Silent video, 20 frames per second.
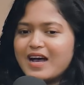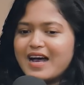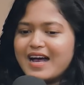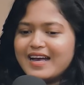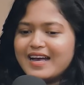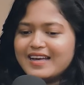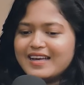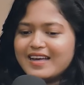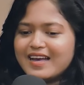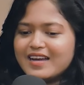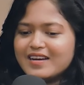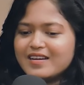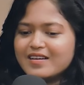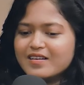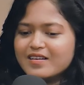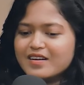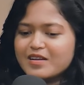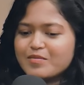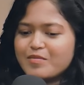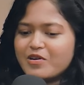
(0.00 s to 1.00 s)
I had
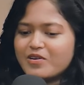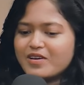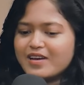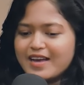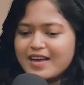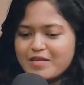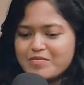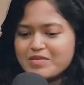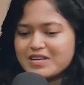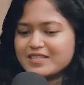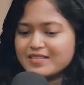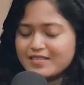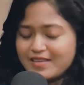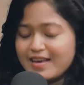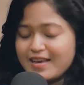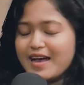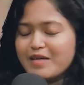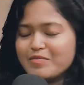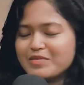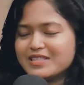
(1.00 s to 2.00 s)
heard about Qayamat Se
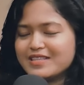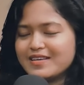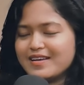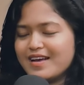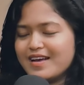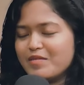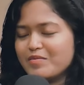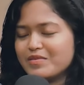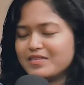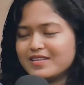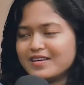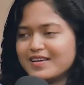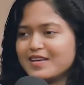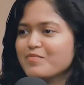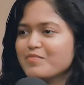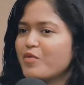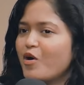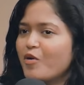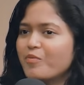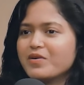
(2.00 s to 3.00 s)
Qayamat Tak in
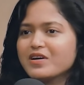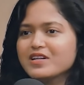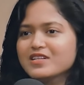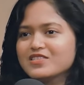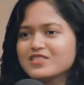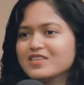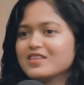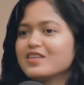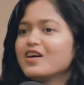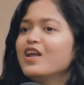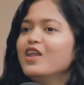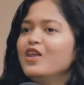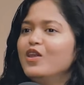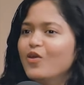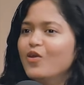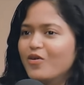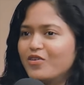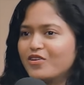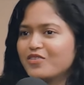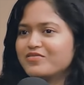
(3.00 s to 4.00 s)
pop culture a
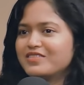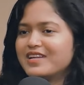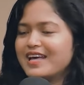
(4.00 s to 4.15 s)
lot of